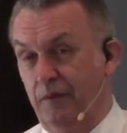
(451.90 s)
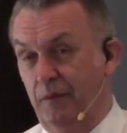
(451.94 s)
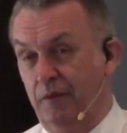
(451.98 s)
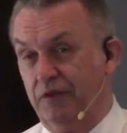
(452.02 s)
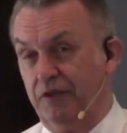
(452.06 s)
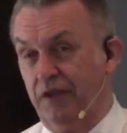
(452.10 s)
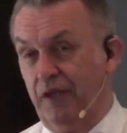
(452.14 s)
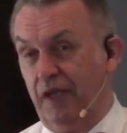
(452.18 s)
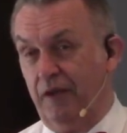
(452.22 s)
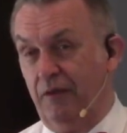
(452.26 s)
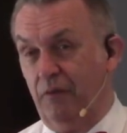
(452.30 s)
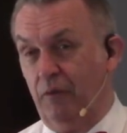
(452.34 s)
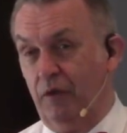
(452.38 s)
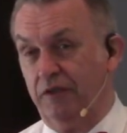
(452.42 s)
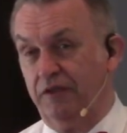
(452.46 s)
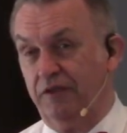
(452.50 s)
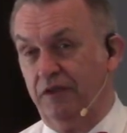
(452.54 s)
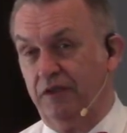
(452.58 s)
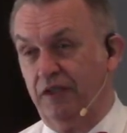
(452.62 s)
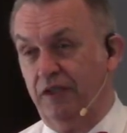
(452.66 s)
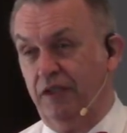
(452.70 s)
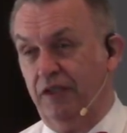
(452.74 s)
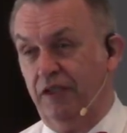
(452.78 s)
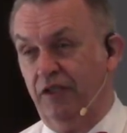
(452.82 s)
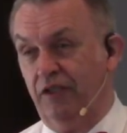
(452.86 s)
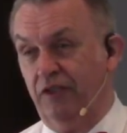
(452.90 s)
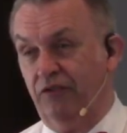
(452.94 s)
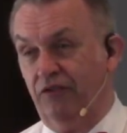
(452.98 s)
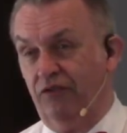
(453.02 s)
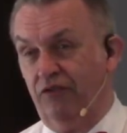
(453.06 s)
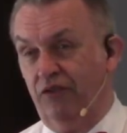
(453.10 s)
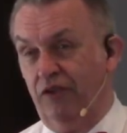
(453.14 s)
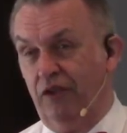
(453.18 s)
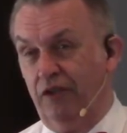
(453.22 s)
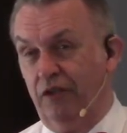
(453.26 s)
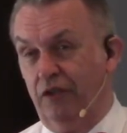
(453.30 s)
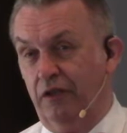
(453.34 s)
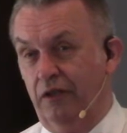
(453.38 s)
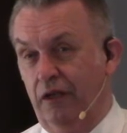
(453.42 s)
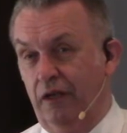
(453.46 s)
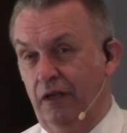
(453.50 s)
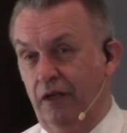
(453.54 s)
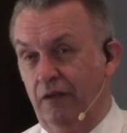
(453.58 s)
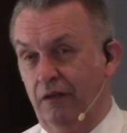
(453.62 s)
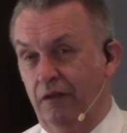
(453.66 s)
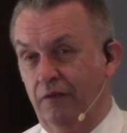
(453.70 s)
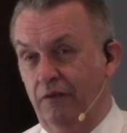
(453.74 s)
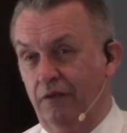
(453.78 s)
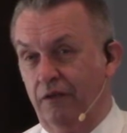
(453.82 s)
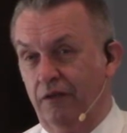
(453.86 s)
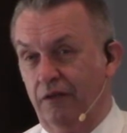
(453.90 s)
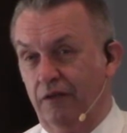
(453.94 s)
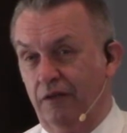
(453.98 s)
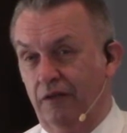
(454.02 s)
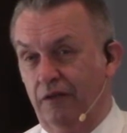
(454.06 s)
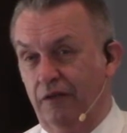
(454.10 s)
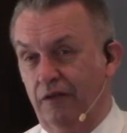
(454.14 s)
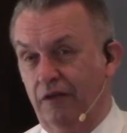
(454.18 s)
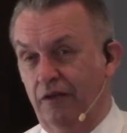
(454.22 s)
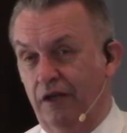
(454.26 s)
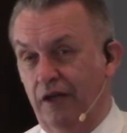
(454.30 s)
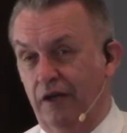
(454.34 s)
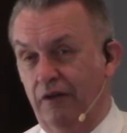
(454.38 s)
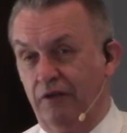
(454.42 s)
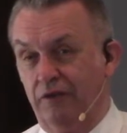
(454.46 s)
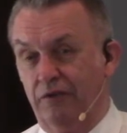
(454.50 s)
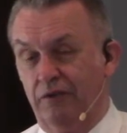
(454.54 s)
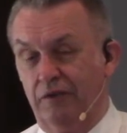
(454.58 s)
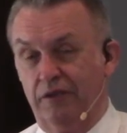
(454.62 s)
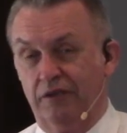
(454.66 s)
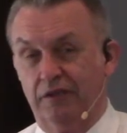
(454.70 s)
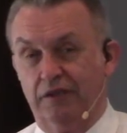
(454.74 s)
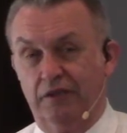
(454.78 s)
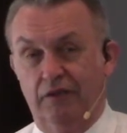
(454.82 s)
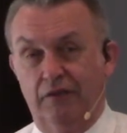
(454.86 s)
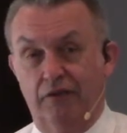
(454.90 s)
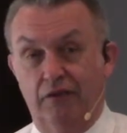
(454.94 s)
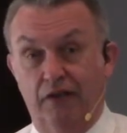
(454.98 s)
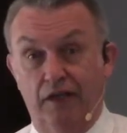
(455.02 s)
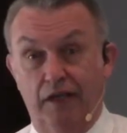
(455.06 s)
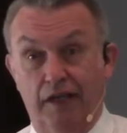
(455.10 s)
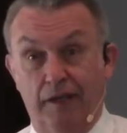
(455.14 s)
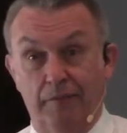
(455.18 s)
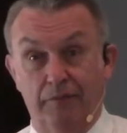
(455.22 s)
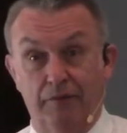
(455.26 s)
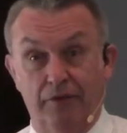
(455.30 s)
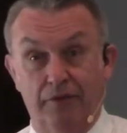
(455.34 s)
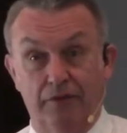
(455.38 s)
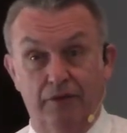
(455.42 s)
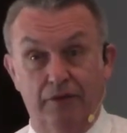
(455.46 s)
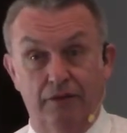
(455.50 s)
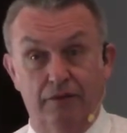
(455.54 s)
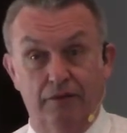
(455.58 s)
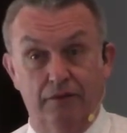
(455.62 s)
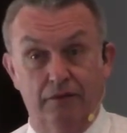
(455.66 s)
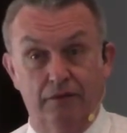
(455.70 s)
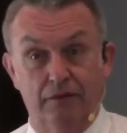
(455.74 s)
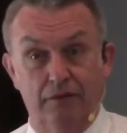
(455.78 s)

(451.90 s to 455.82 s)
What's the key characteristic of a leopard?